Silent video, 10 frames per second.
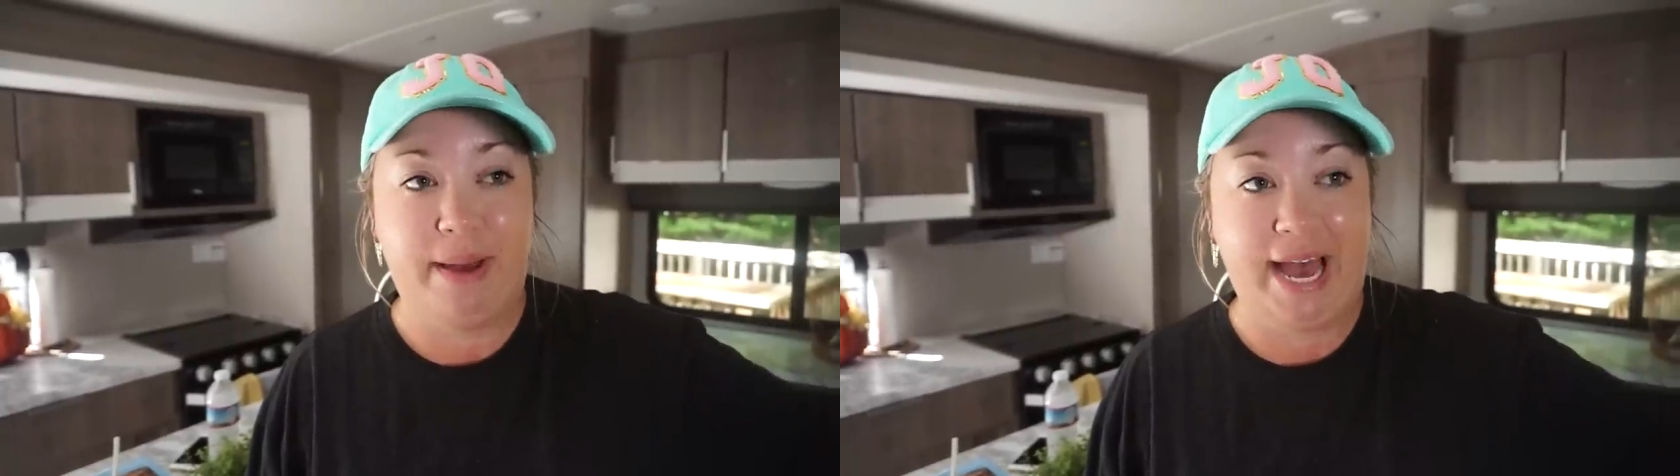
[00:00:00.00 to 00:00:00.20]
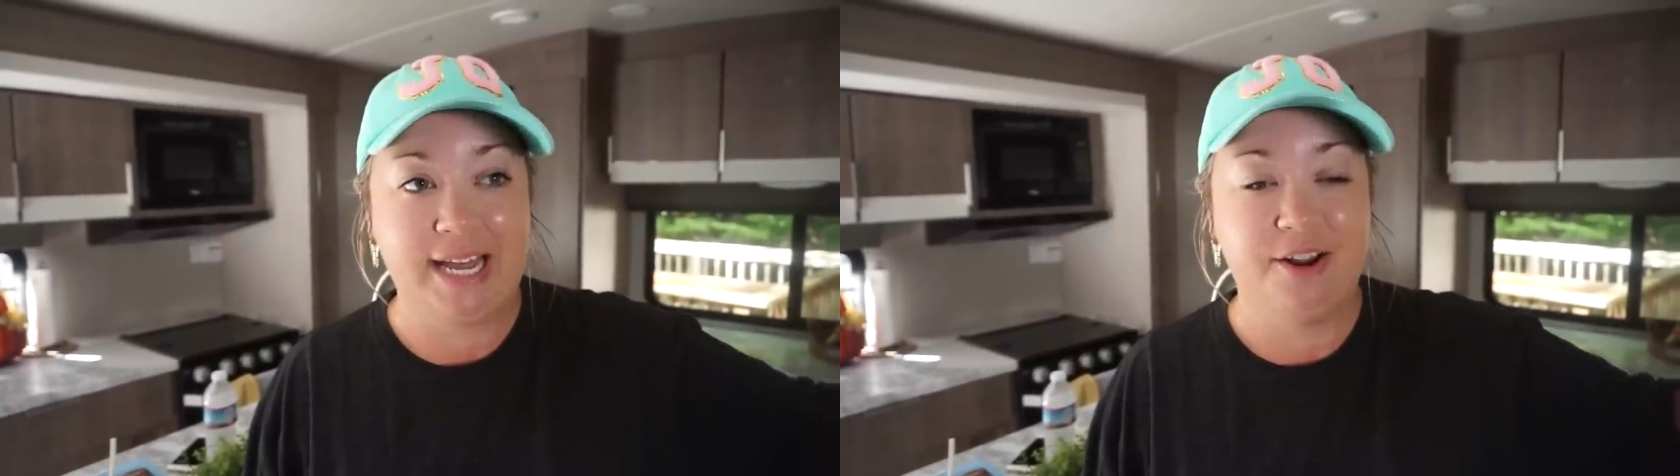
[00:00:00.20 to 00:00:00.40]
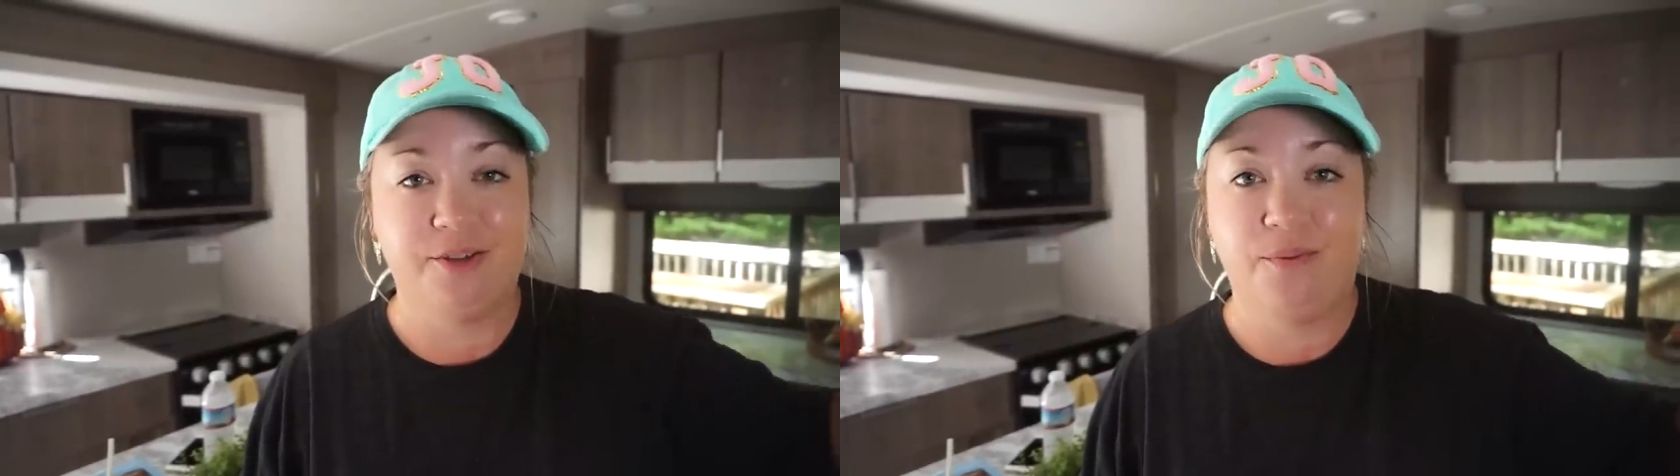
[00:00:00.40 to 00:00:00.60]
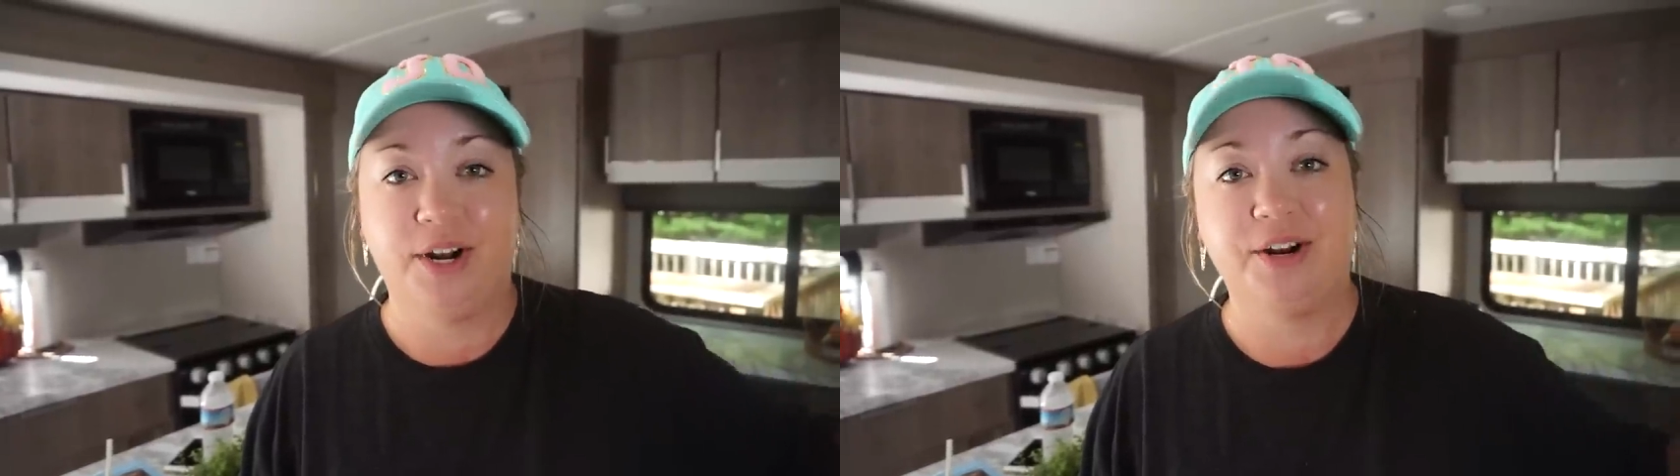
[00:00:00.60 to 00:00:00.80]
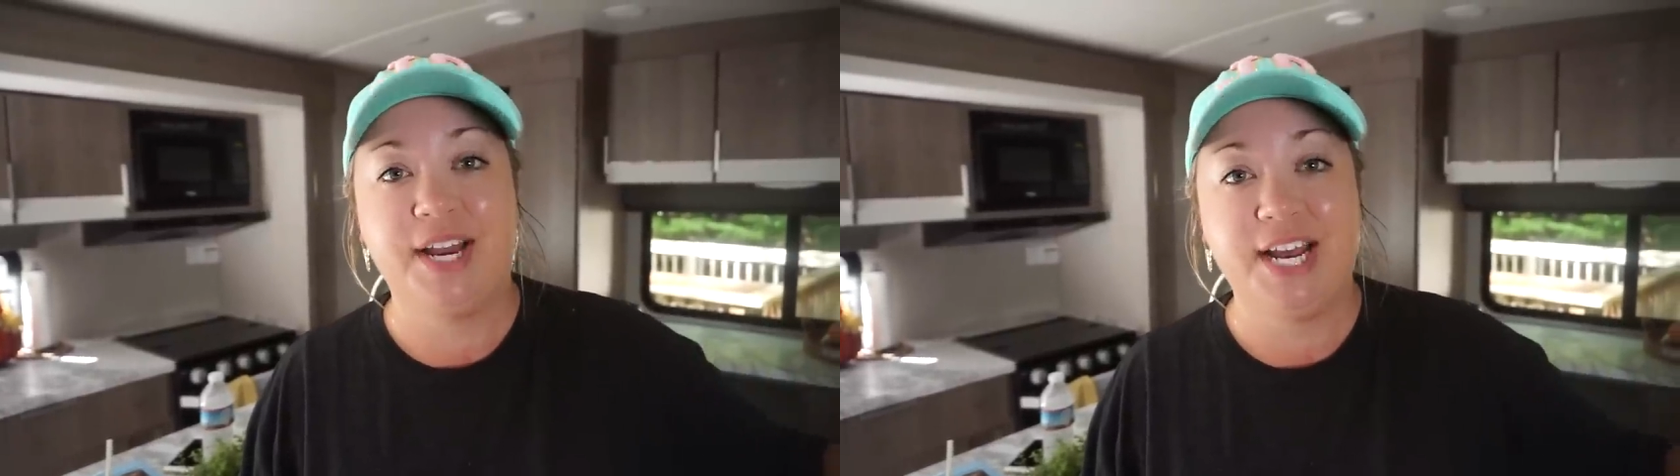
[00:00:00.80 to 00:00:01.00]
back near the
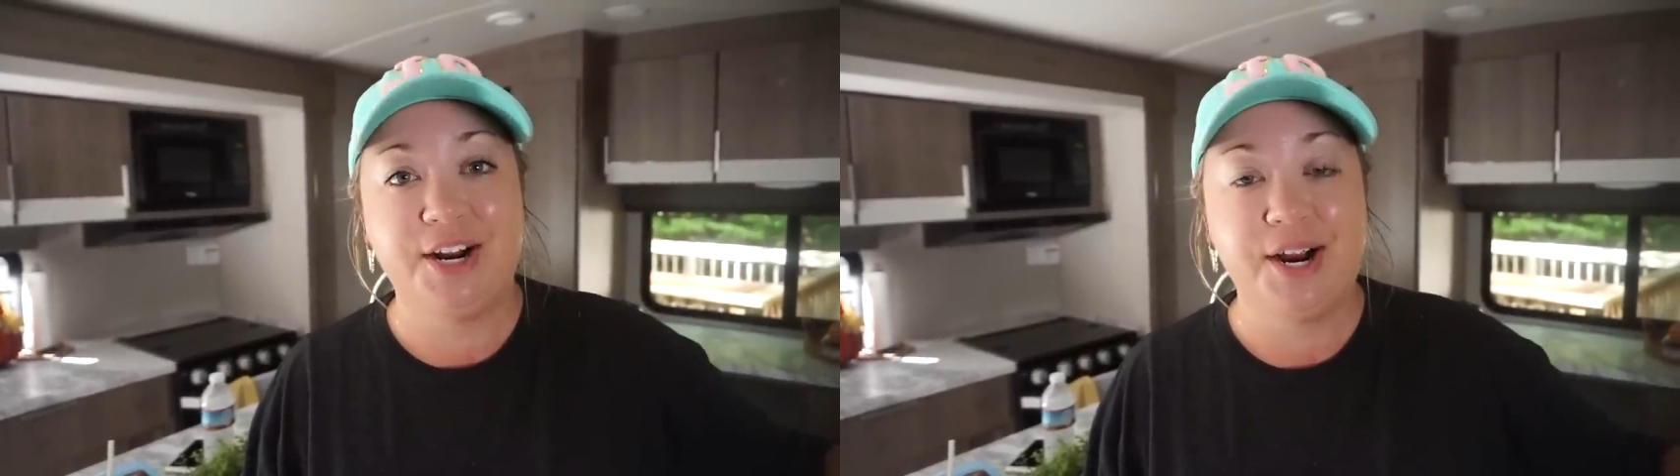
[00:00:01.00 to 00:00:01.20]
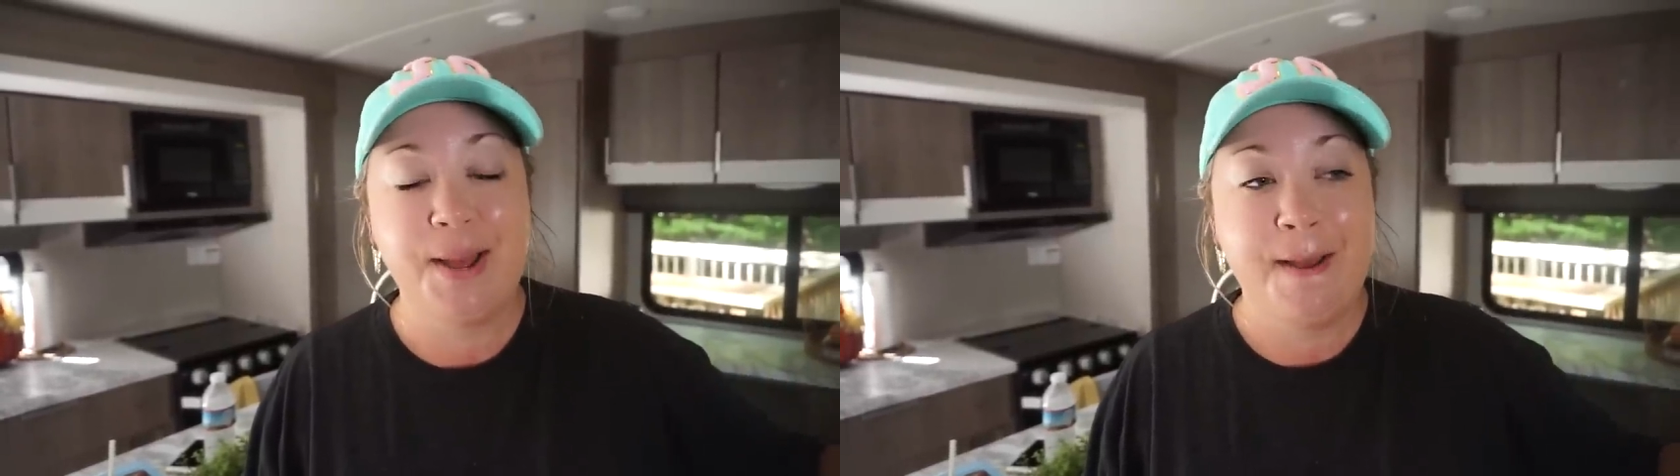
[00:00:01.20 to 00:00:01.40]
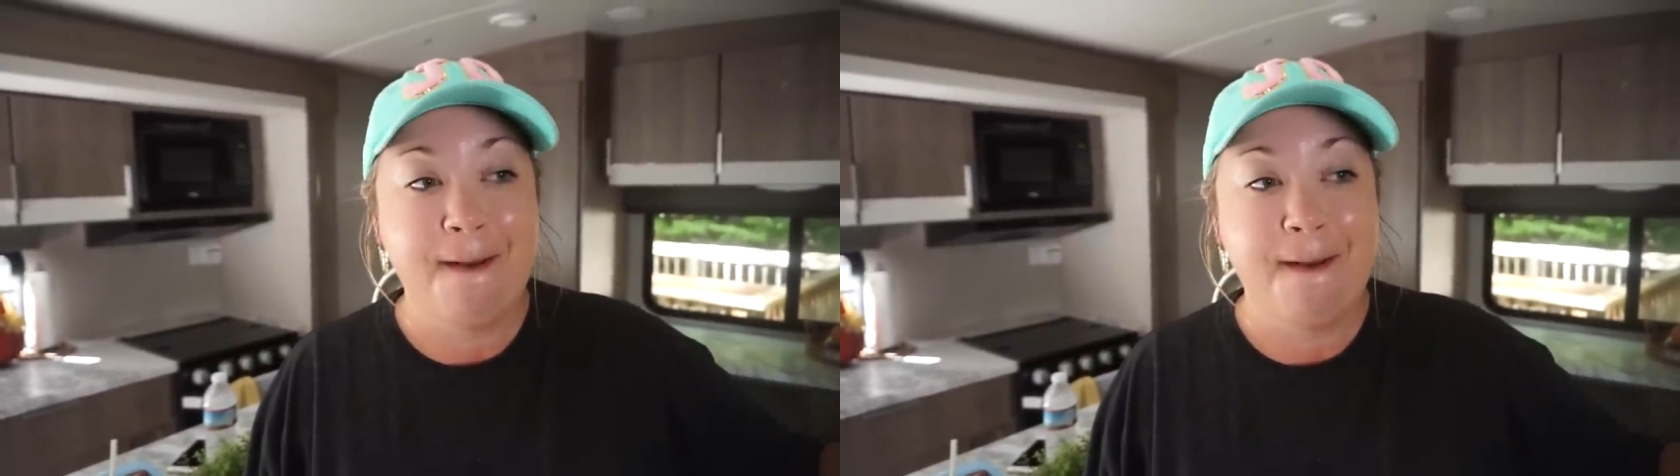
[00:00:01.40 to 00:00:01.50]
water heater.